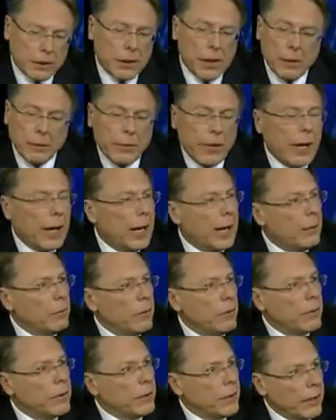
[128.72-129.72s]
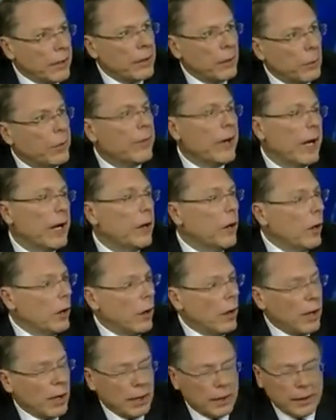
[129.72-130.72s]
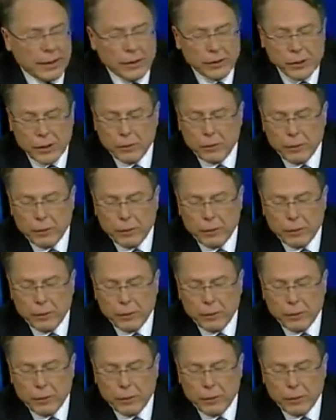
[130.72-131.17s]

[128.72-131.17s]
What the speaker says: Sometimes we've had on